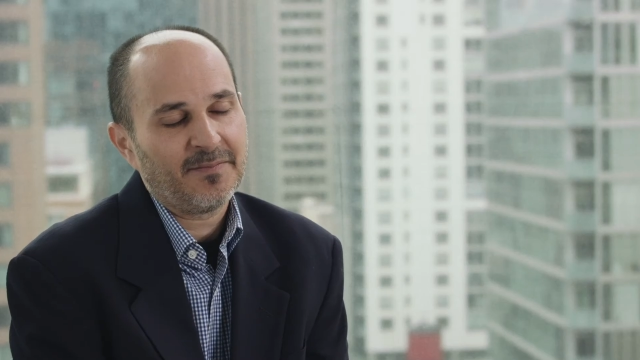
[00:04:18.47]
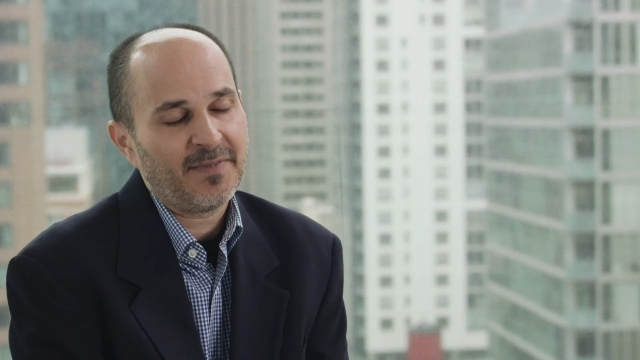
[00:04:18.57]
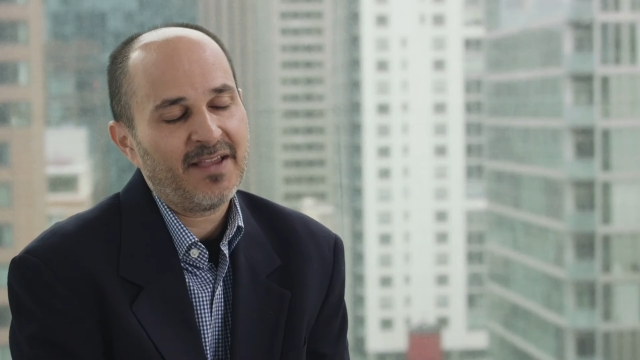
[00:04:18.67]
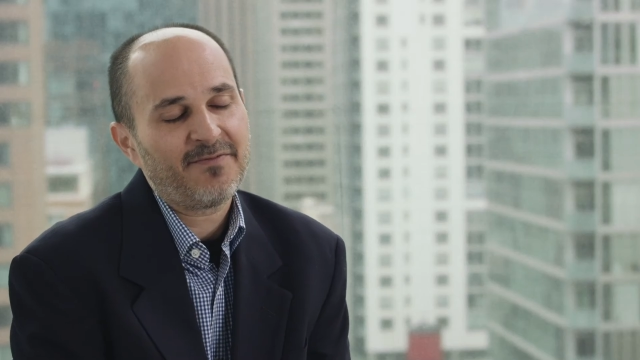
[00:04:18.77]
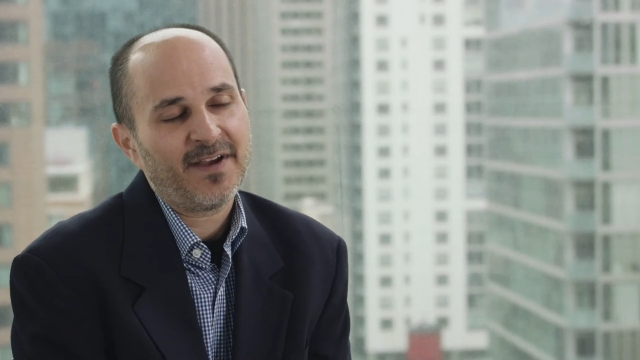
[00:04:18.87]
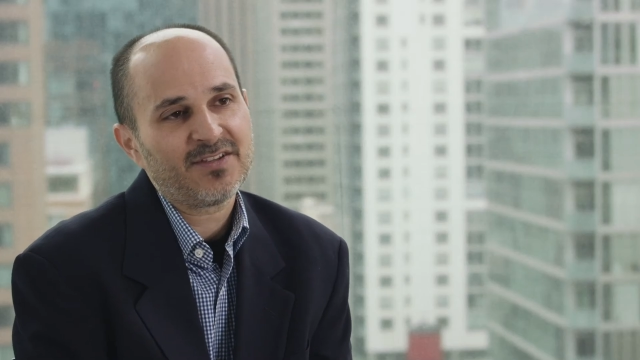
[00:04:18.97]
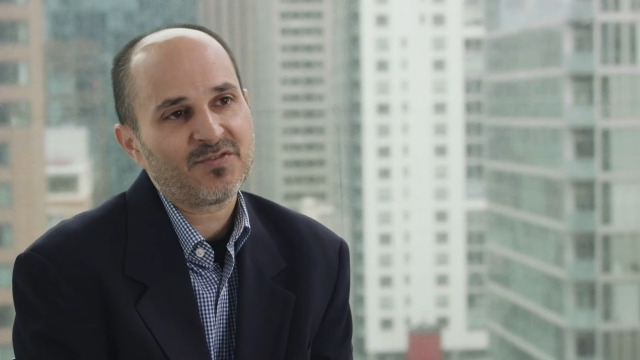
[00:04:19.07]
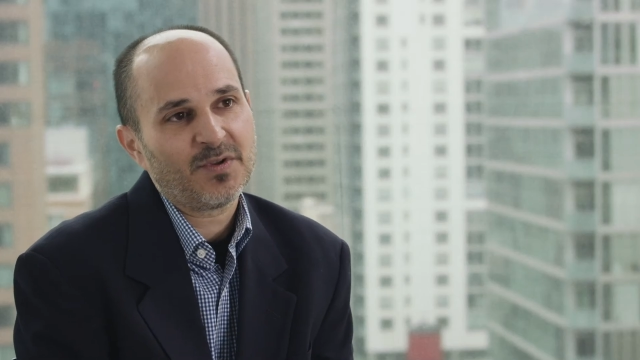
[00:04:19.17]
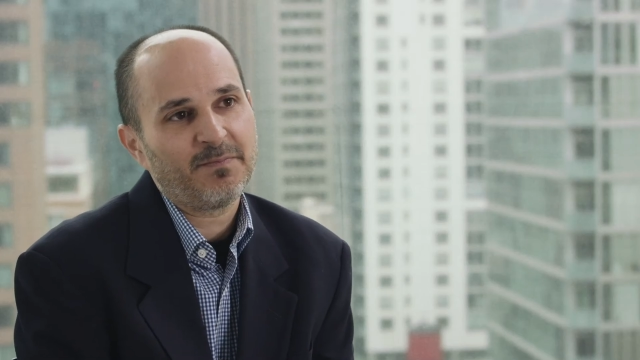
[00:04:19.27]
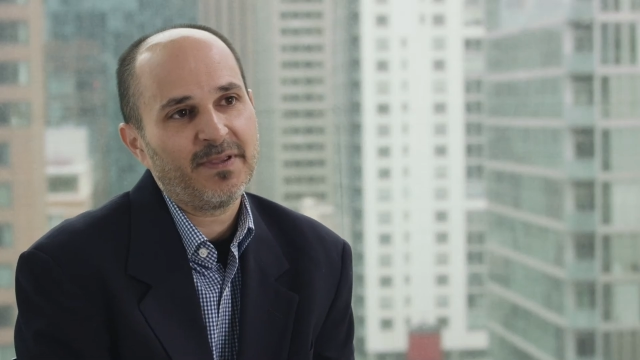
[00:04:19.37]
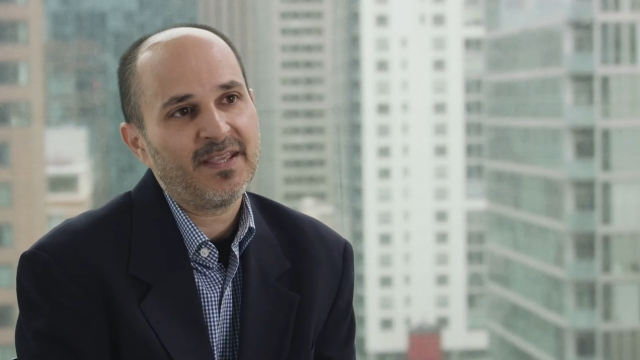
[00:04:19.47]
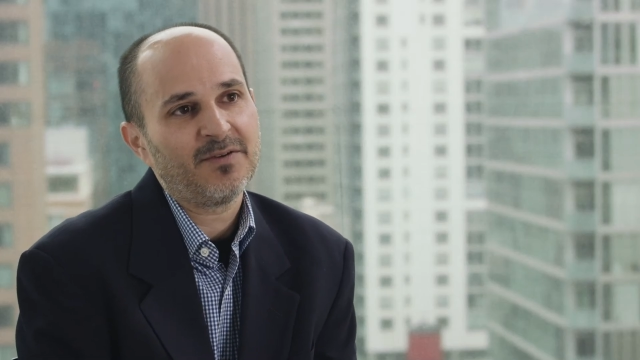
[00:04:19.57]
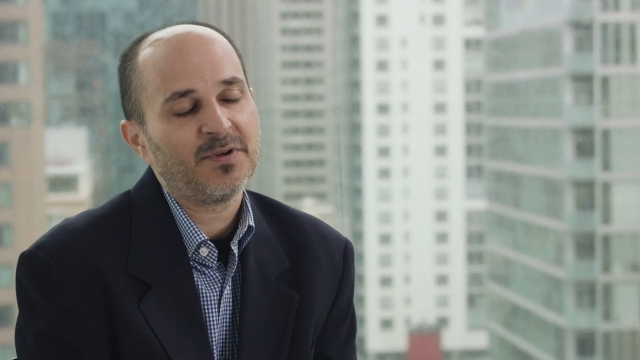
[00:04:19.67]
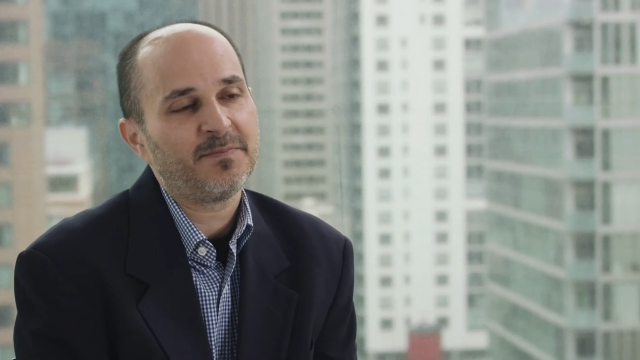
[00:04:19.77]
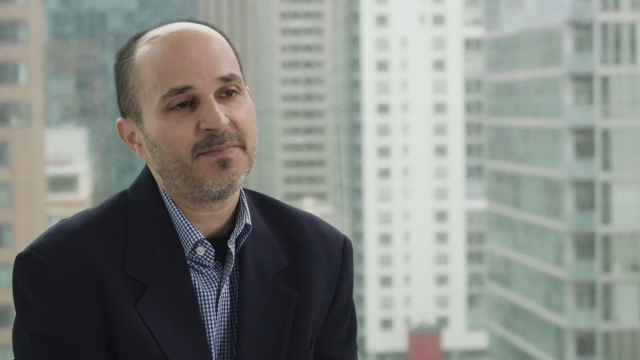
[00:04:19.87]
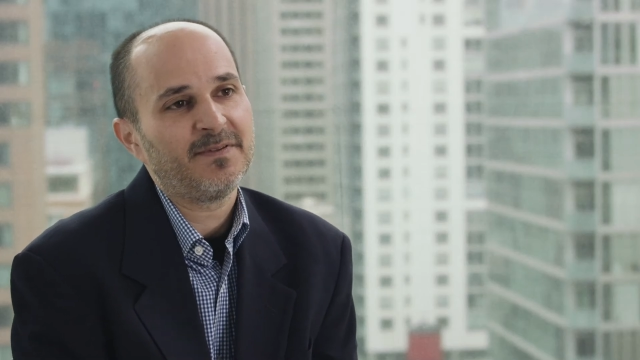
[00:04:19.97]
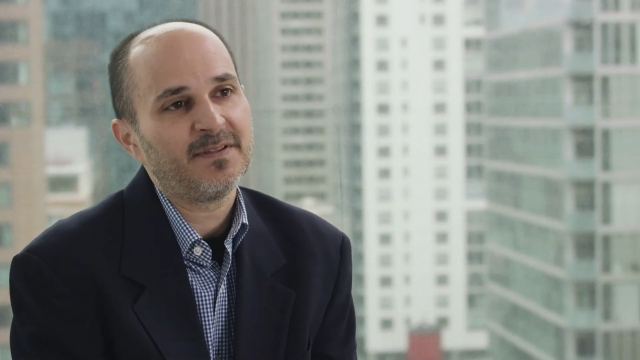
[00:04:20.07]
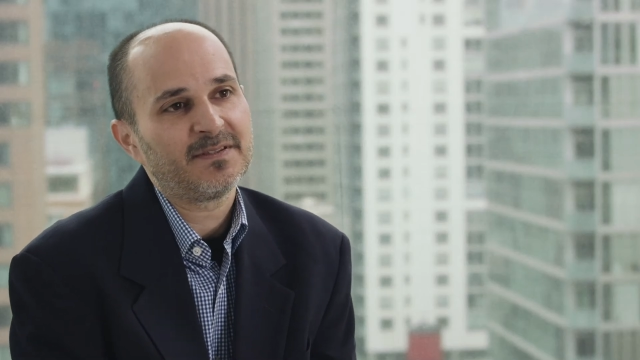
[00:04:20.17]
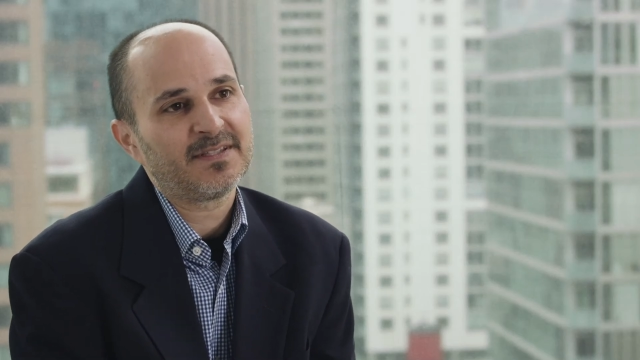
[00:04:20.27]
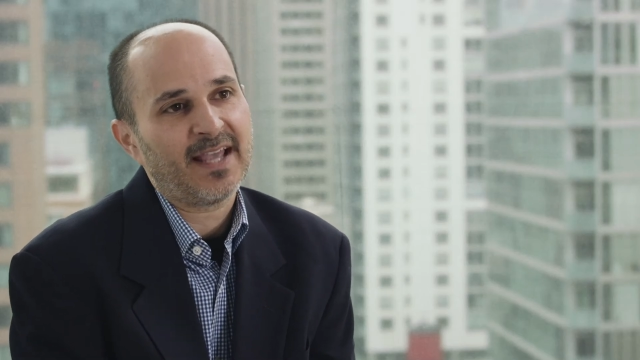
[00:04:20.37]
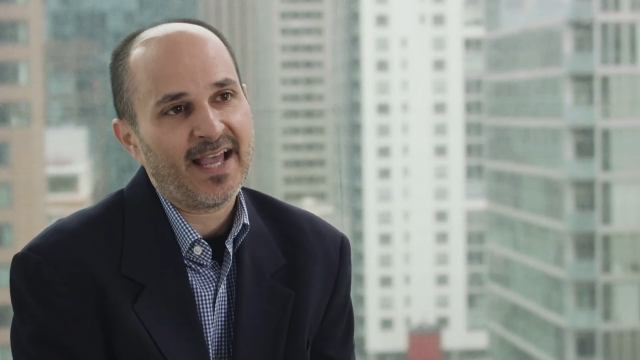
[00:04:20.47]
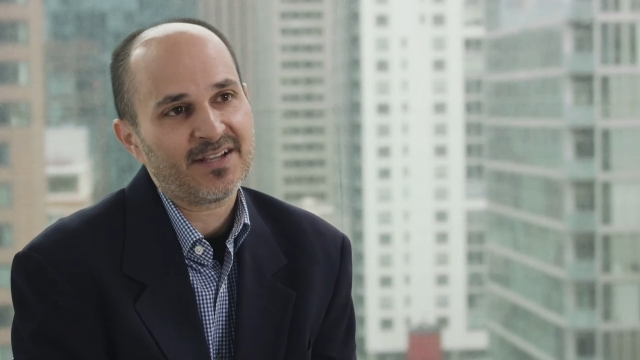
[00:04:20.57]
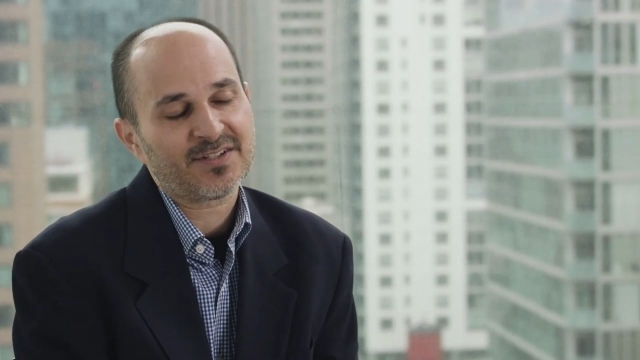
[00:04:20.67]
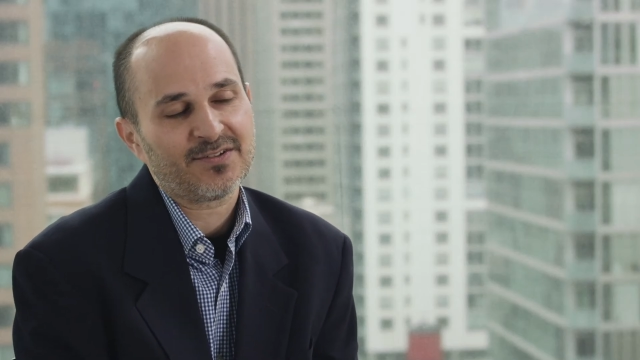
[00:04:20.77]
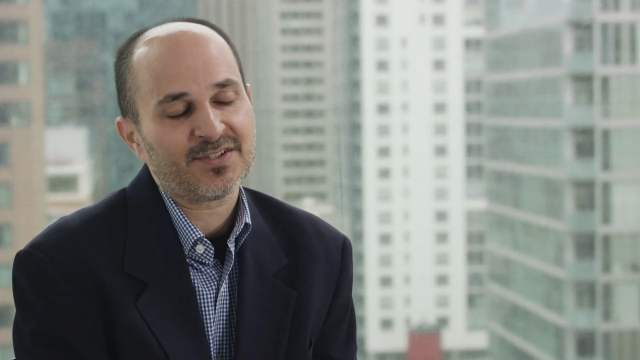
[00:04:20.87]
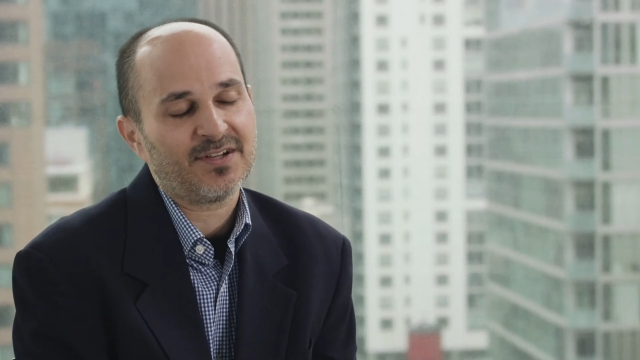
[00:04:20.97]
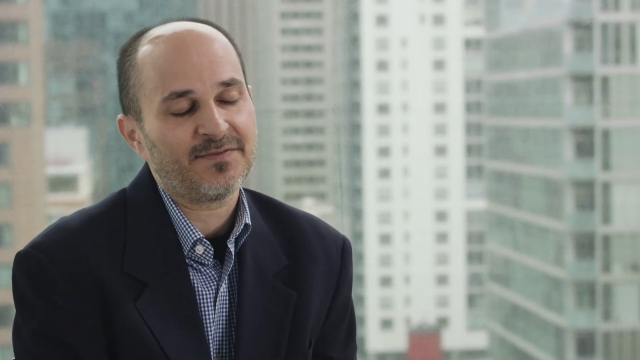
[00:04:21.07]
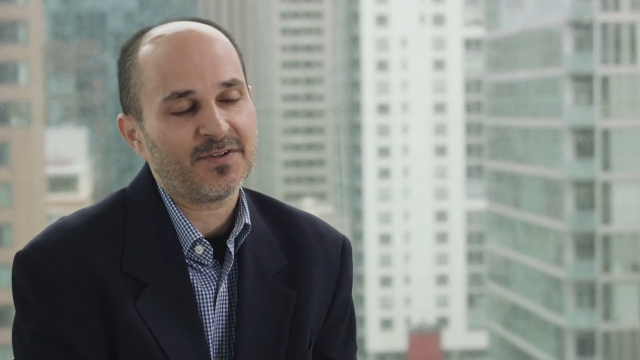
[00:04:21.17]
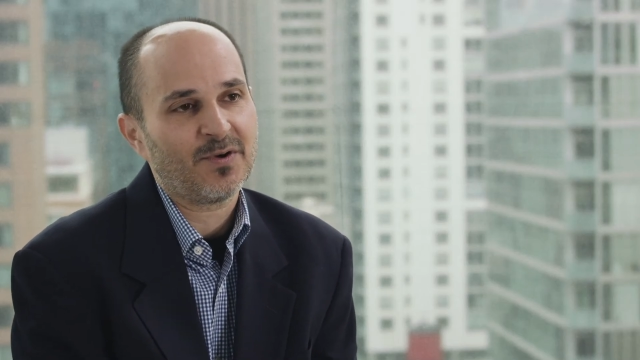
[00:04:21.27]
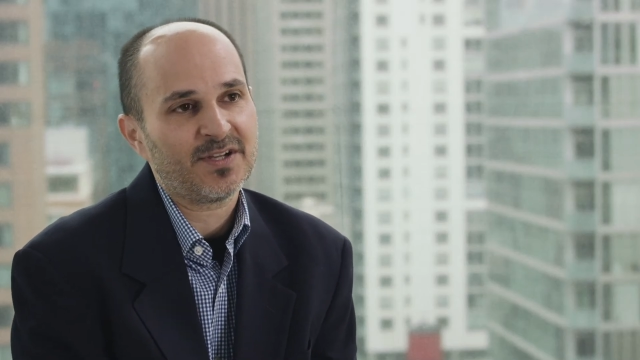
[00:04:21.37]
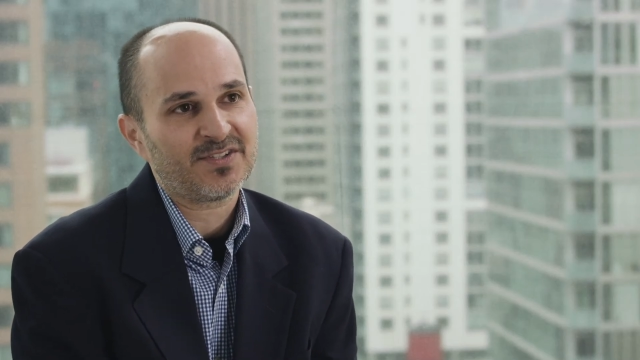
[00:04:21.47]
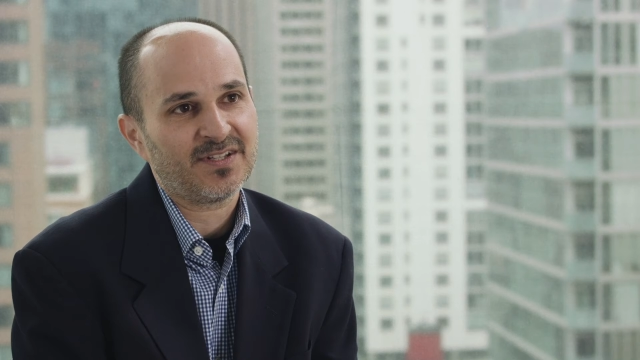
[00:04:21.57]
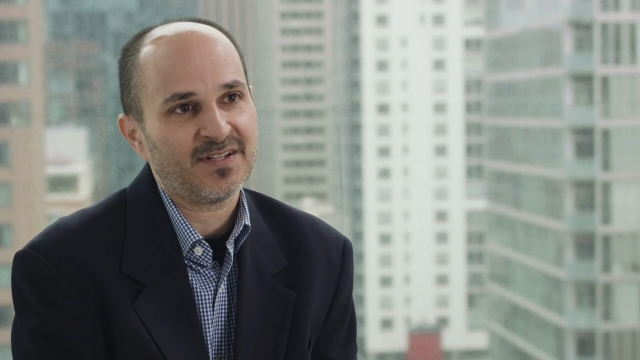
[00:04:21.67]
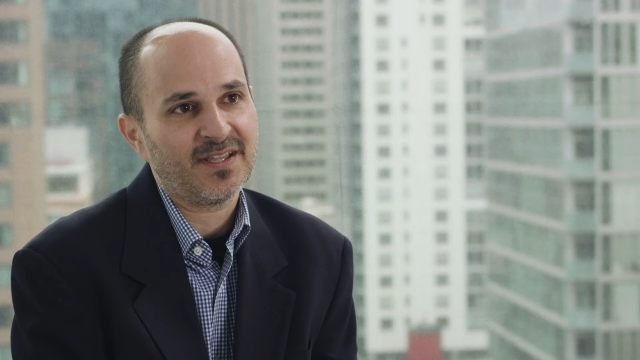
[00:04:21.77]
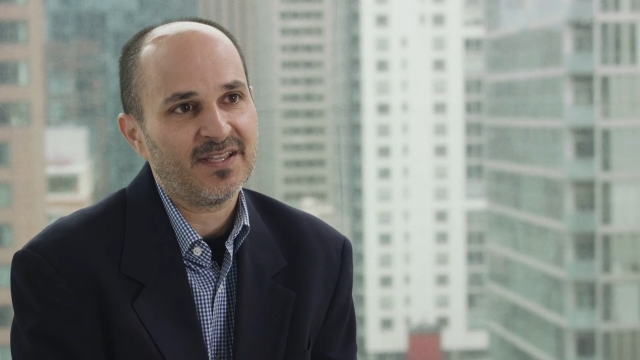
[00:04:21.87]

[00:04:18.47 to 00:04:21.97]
My advice would be to ask yourself a question: